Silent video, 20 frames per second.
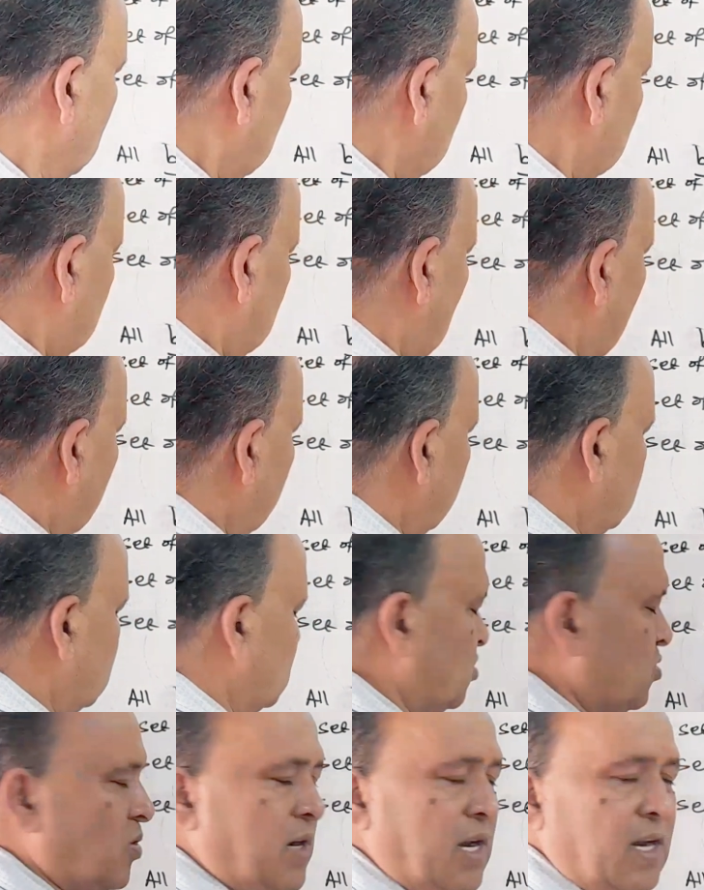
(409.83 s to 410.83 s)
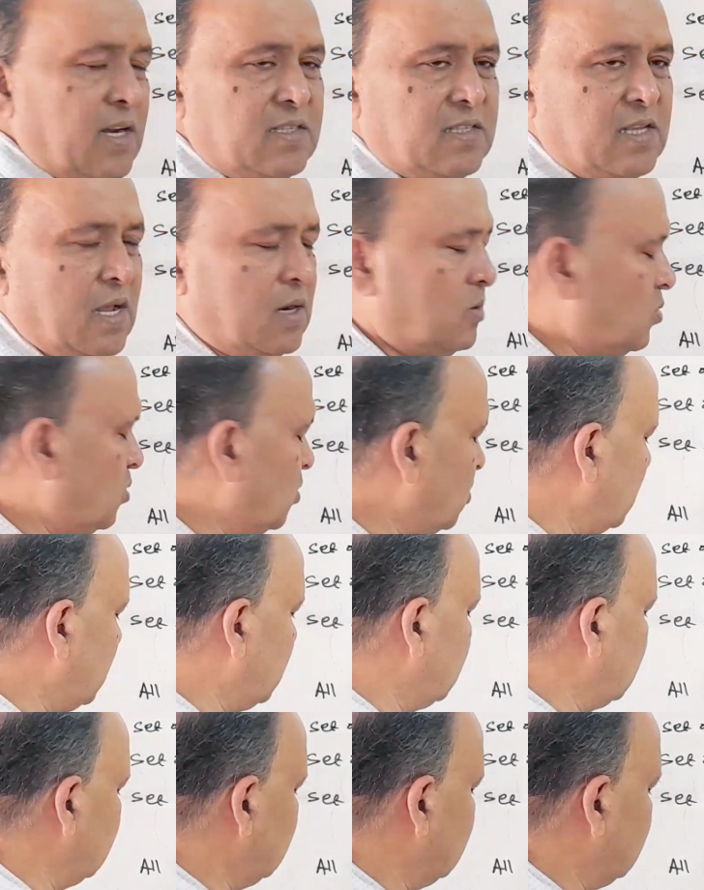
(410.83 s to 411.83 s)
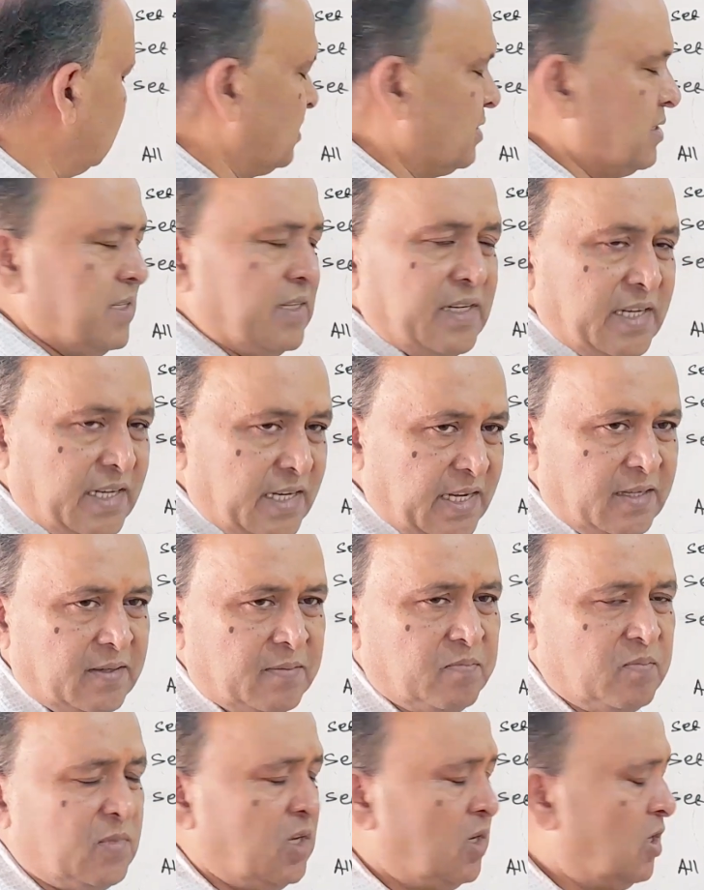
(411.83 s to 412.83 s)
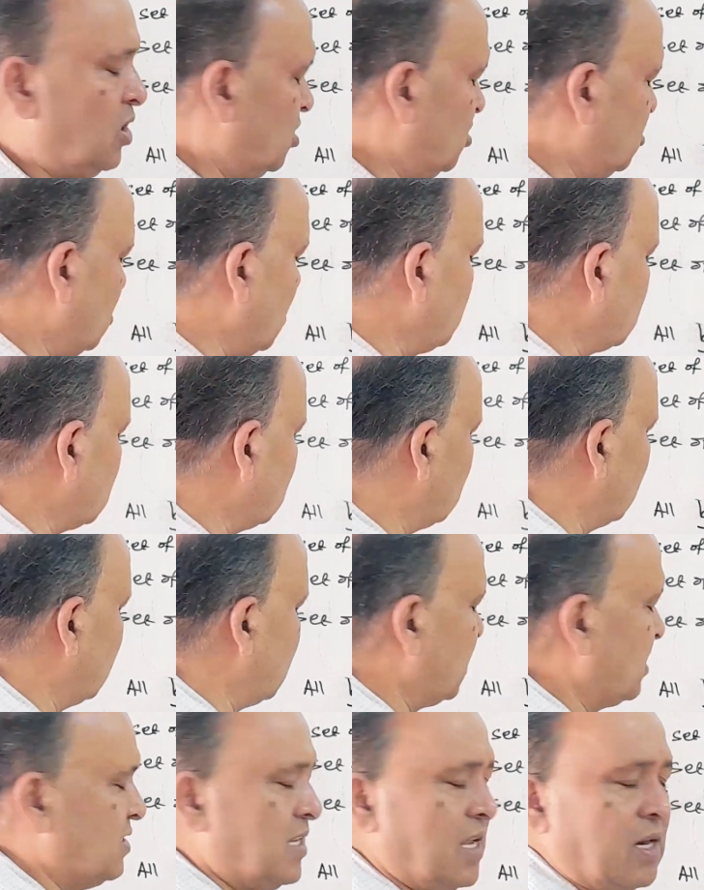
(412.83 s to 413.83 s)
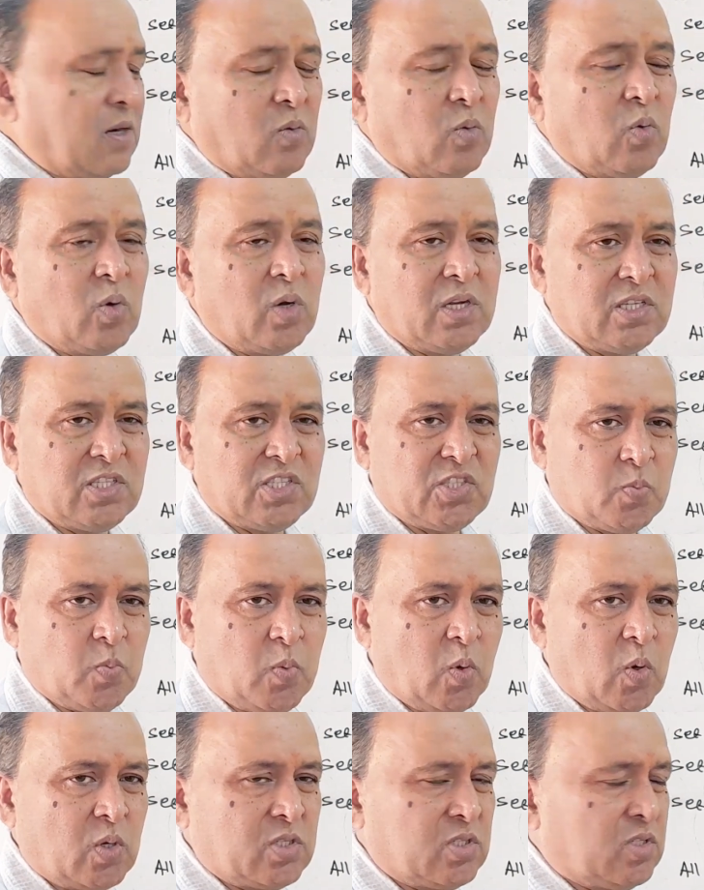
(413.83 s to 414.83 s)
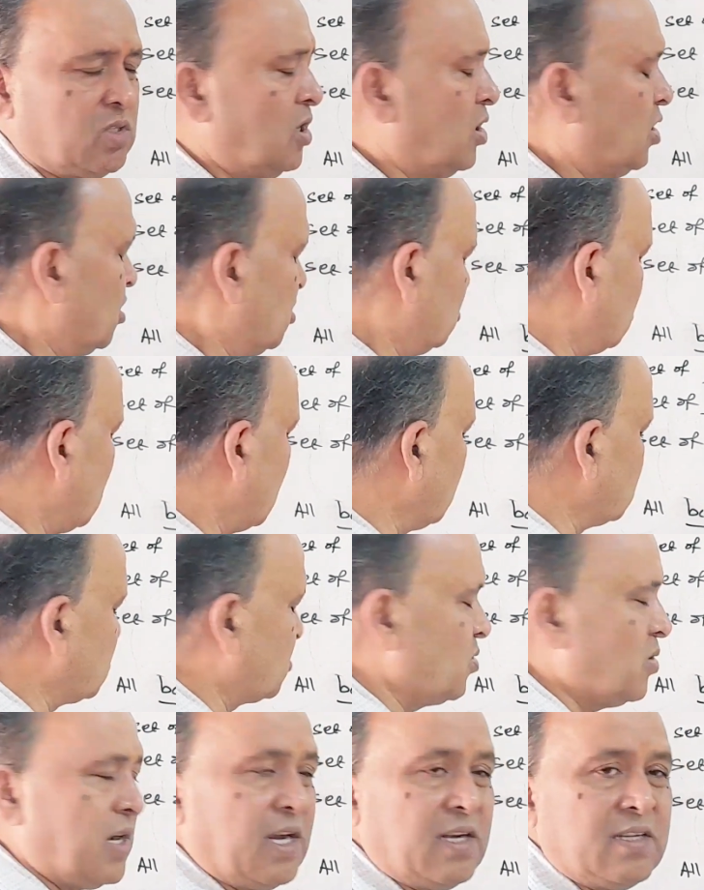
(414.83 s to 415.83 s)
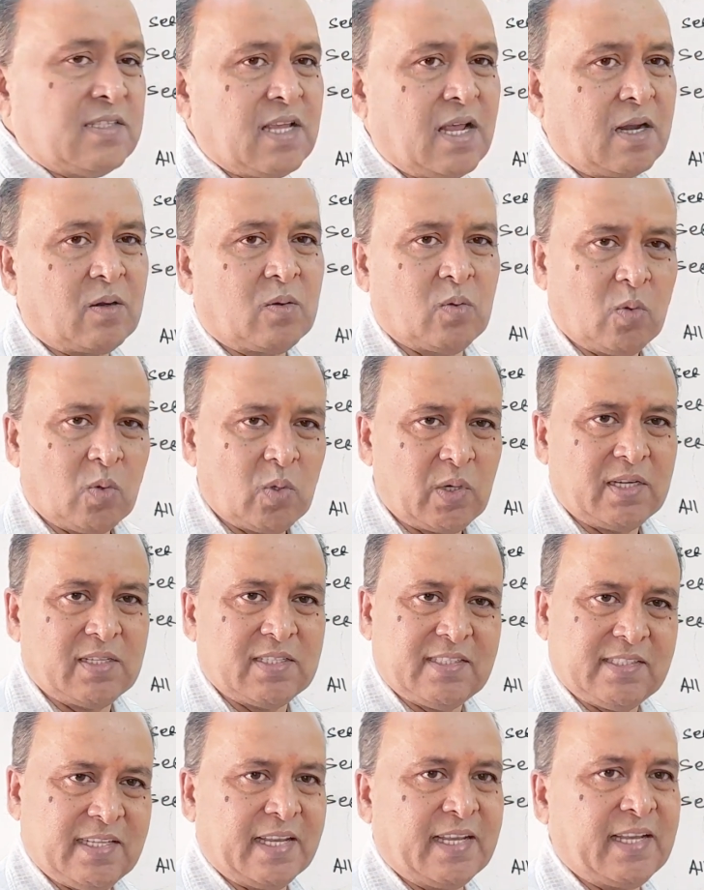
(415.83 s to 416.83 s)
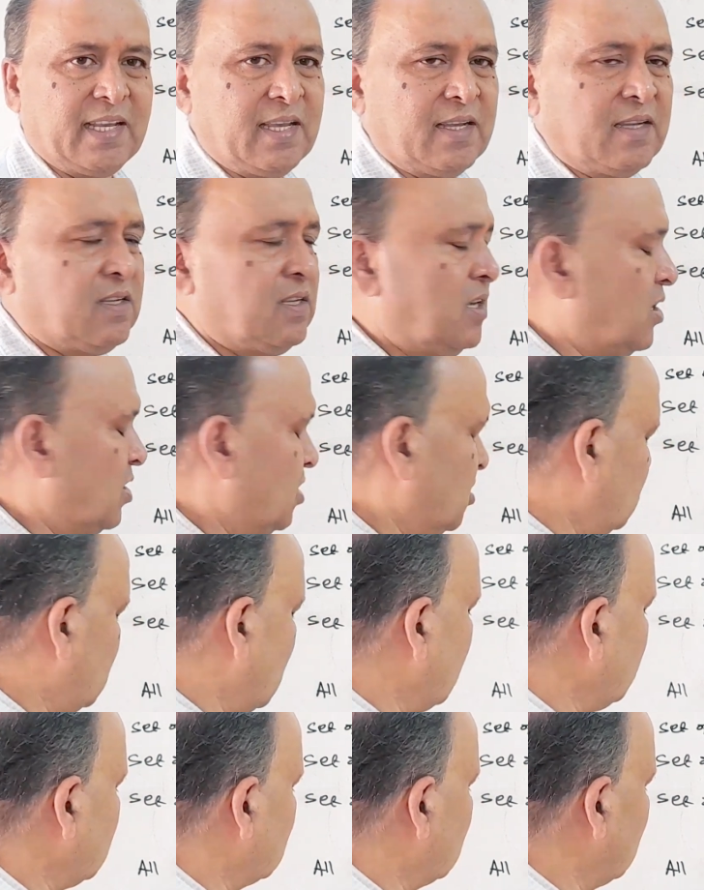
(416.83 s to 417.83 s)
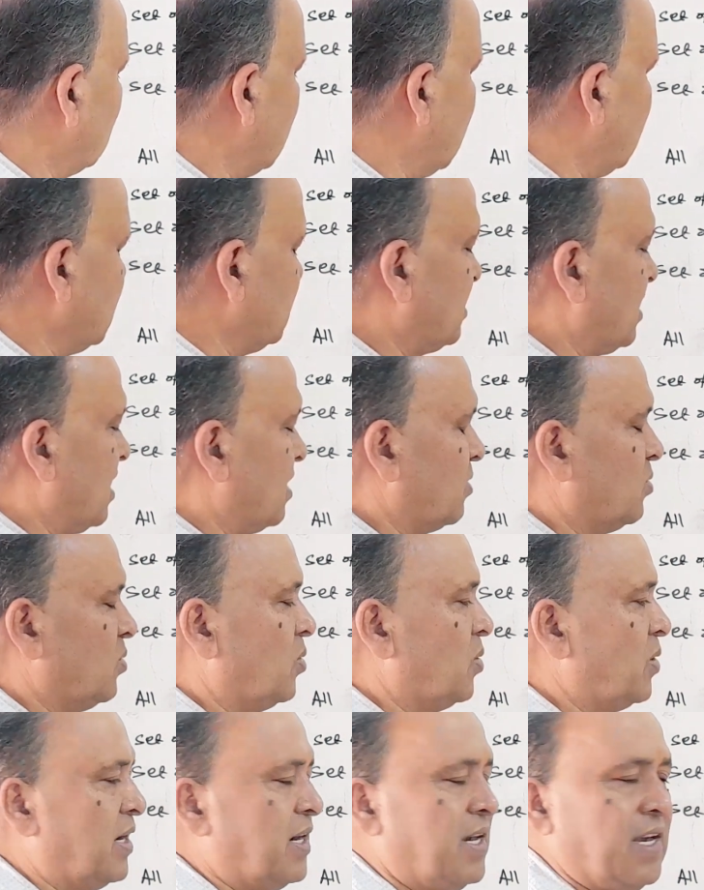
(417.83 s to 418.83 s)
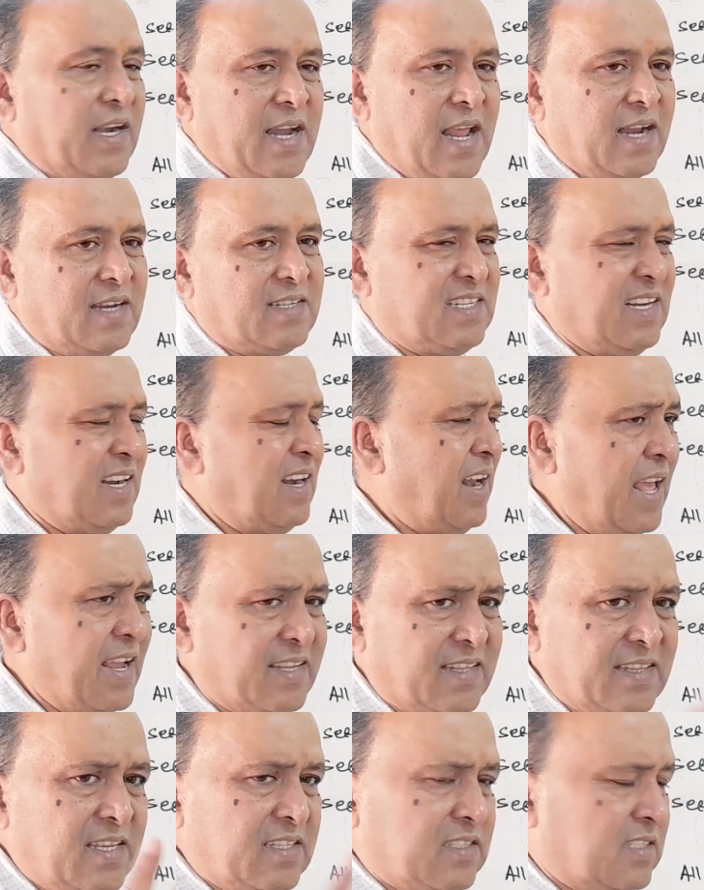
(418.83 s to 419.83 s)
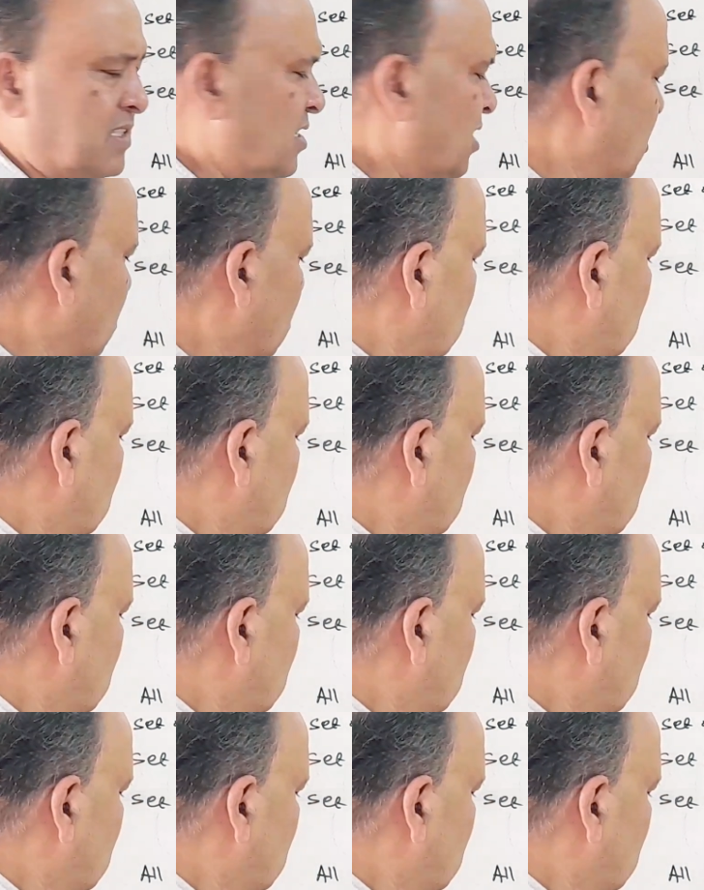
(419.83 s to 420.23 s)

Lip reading: Some students are good in reading. Some students are good in sports. Some students are good in singing. Some students are good in dancing, like this.